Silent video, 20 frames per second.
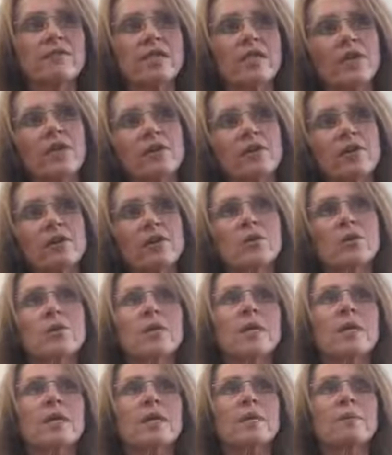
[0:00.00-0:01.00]

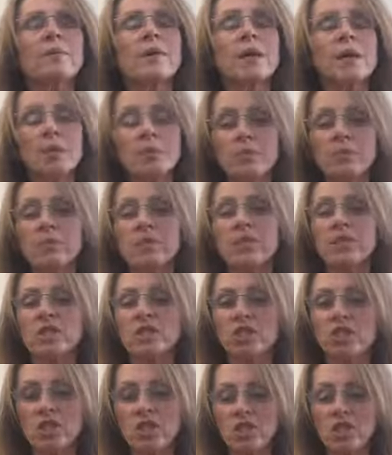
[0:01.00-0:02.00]
caraway,
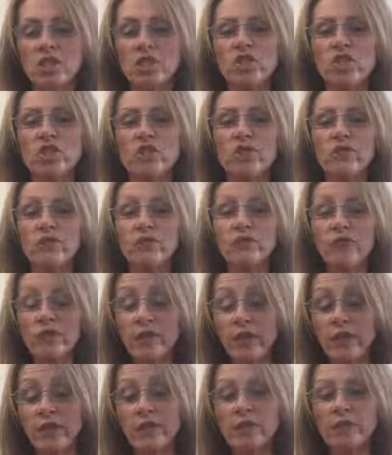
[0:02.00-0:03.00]
peppermint, ginger,
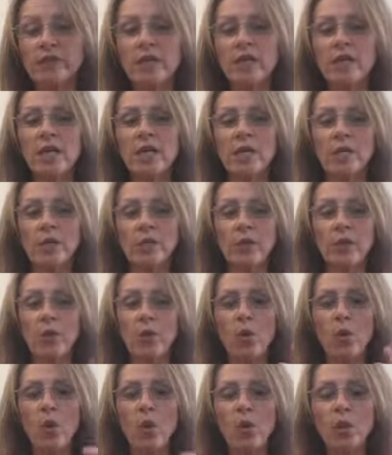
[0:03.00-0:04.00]
fennel, you know,
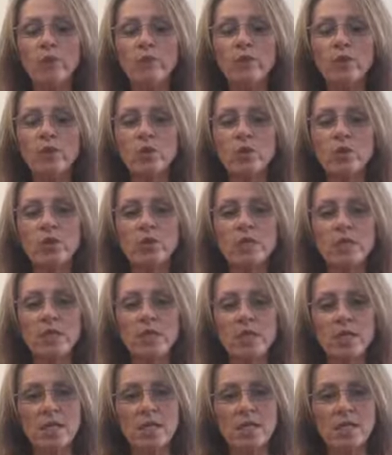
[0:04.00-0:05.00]
all of those
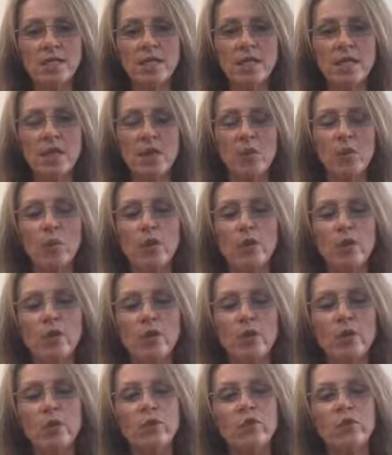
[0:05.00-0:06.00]
things that we
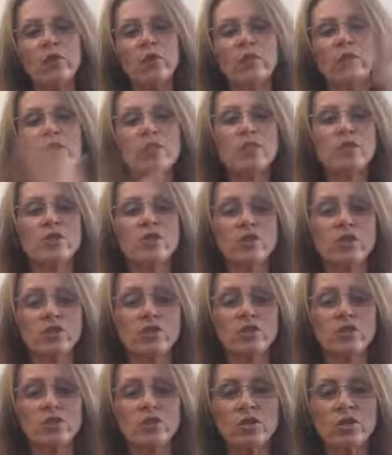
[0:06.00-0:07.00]
know for years and
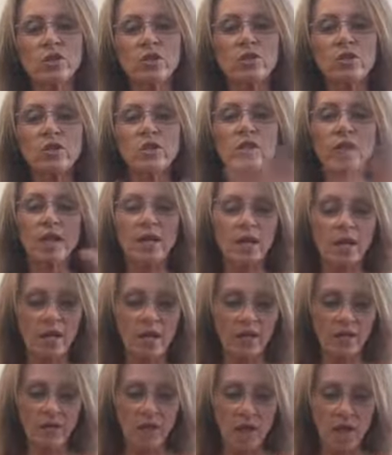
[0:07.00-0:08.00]
years and years that
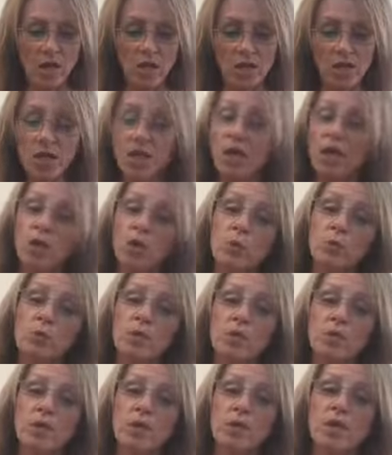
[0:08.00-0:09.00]
have actually helped
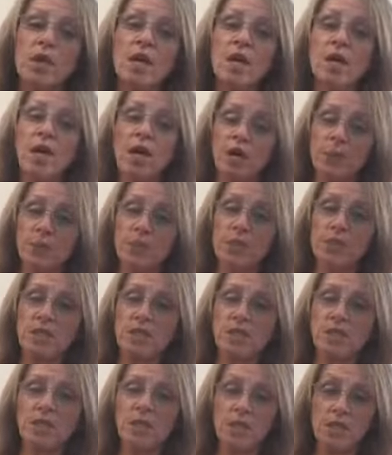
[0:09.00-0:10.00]
with
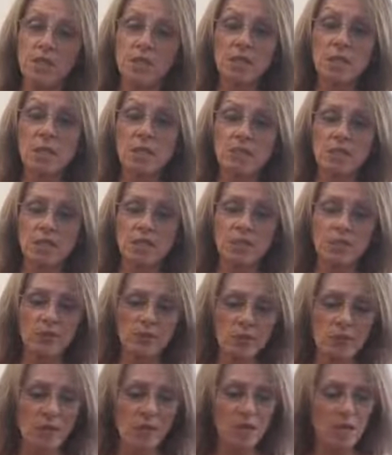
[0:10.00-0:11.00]
upset tummies,
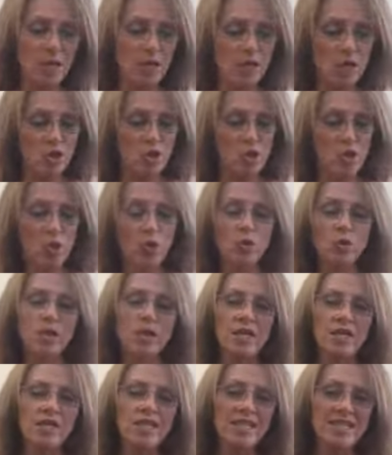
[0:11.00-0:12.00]
right? So
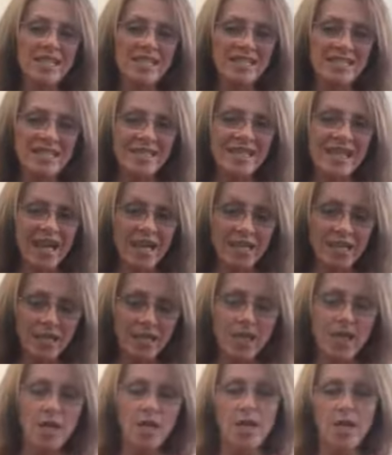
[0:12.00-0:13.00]
Digest Zen,
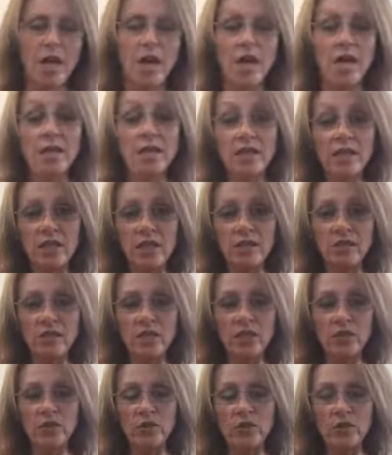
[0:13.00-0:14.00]
I love
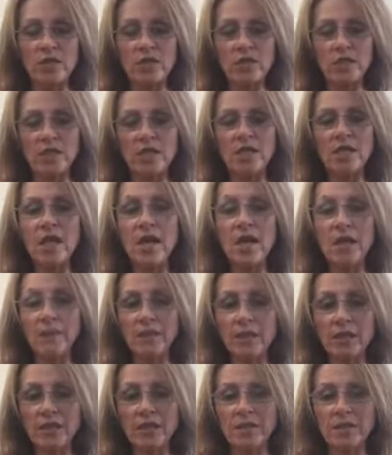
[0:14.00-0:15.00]
to use it
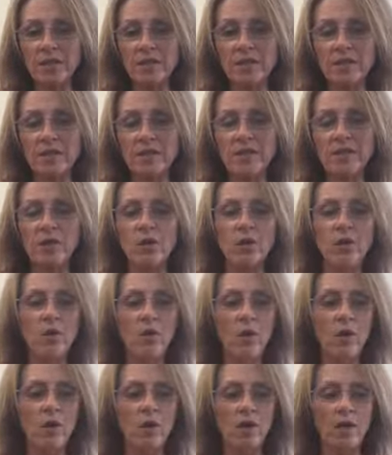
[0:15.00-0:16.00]
topically. So
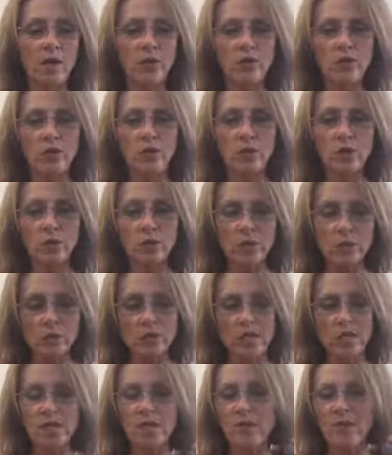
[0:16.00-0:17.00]
all I will do is
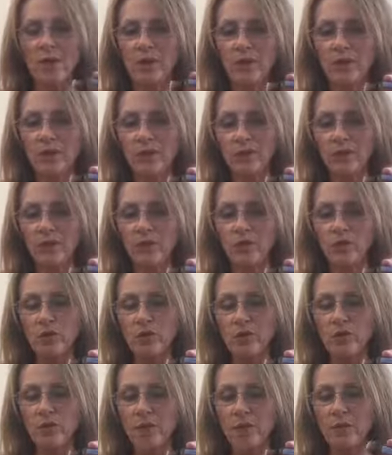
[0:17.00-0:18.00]
take about 3-4
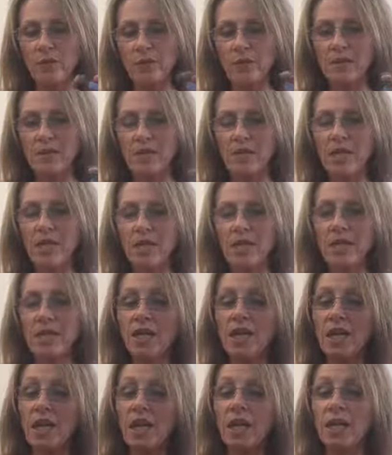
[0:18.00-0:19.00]
drops in my hand,
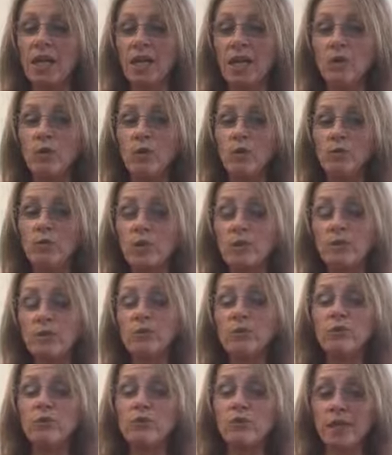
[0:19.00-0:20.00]
and I will rub it
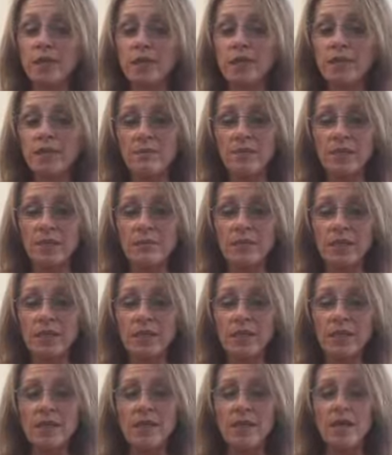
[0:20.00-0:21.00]
right on my
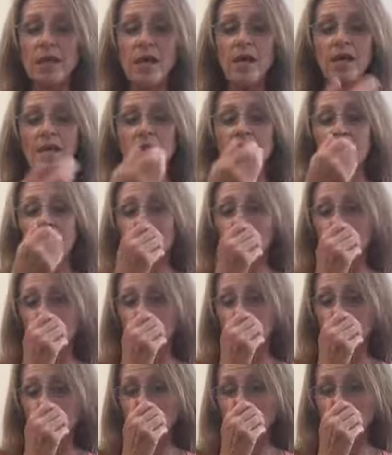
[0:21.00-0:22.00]
belly. And then
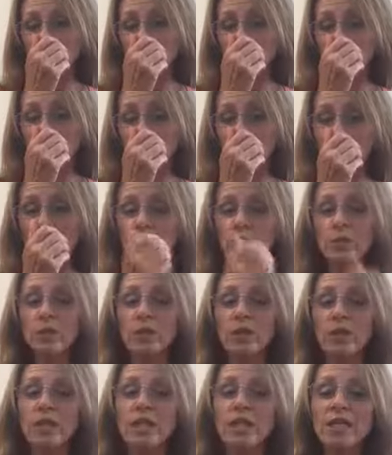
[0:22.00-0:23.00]
of course you always
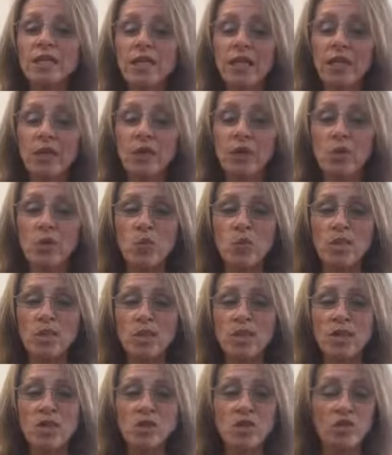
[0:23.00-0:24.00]
want to inhale what's
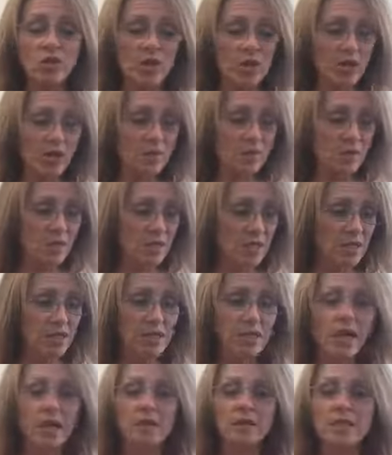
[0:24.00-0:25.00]
on your hand, because
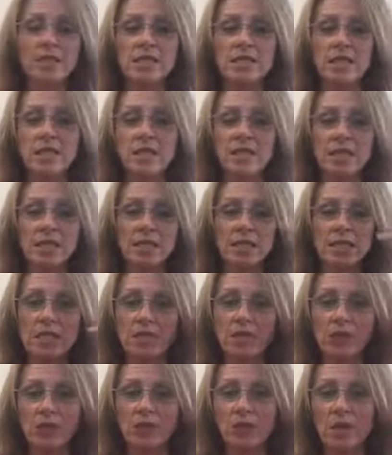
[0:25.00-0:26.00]
that'll send that
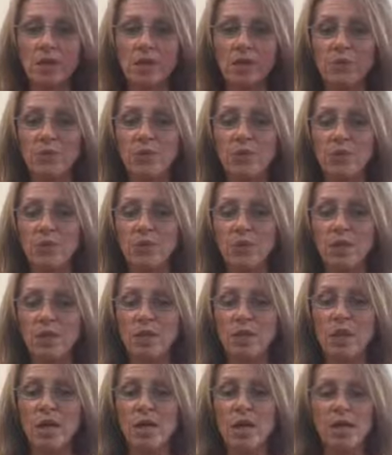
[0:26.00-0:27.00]
signal right up through
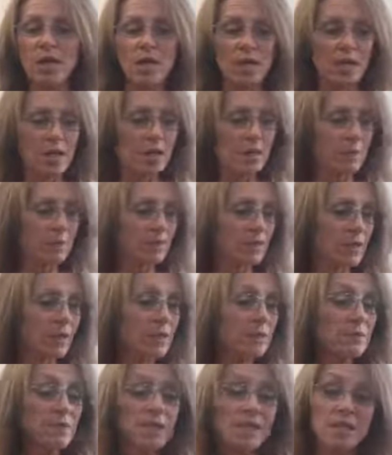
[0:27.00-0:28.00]
the
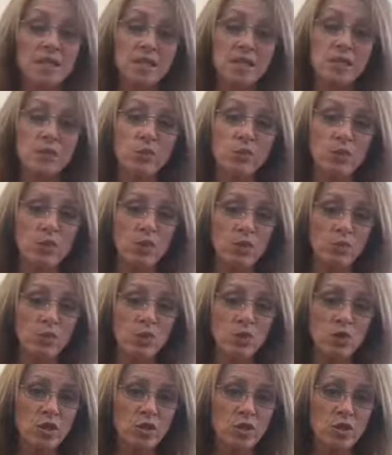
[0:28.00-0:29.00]
limbic system where the
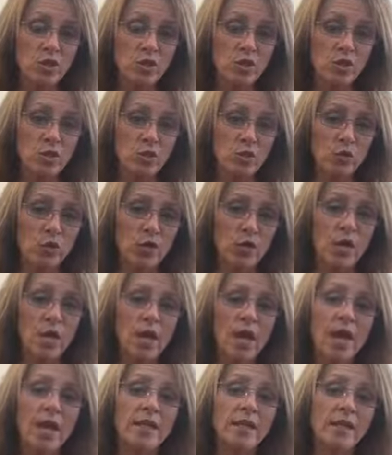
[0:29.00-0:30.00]
emotions are stored,
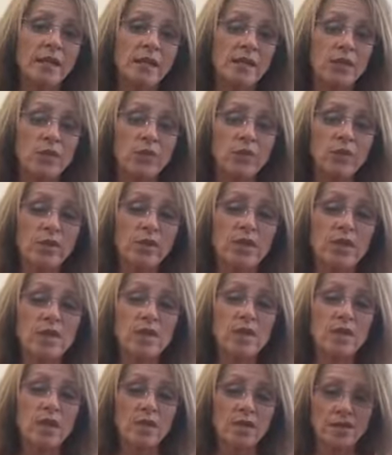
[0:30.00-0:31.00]
and it can really
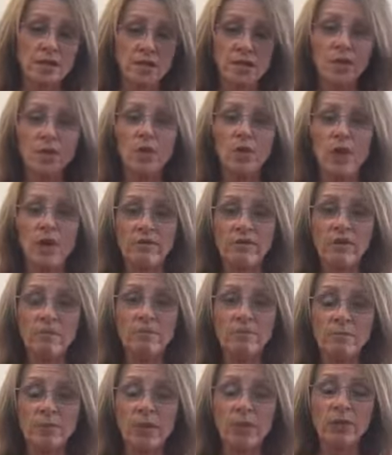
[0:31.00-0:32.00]
then, you know, have a
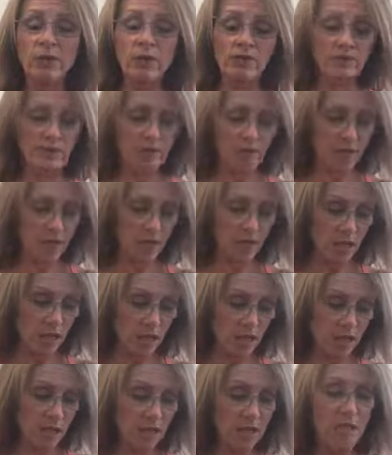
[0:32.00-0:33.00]
better effect
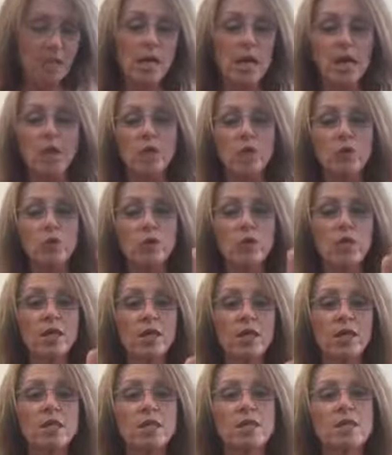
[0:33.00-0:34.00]
on us. You
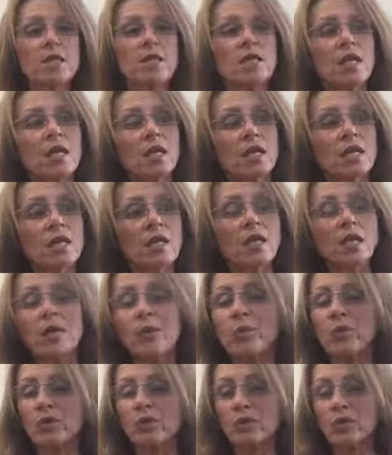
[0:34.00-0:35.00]
can take a
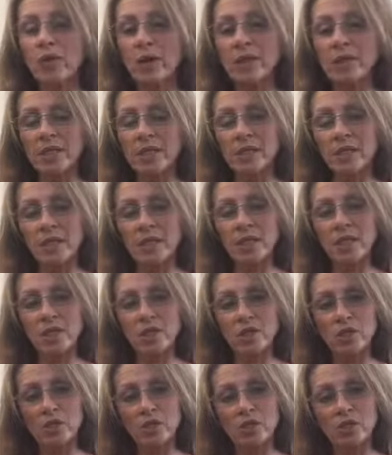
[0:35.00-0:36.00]
couple of drops of this
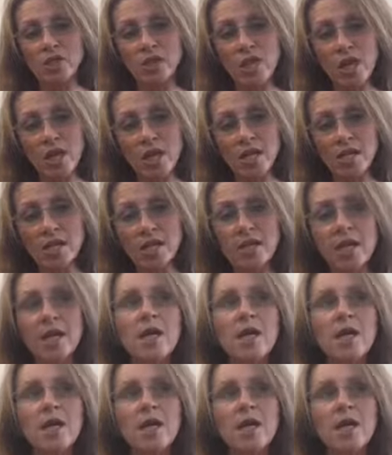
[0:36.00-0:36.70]
under your tongue.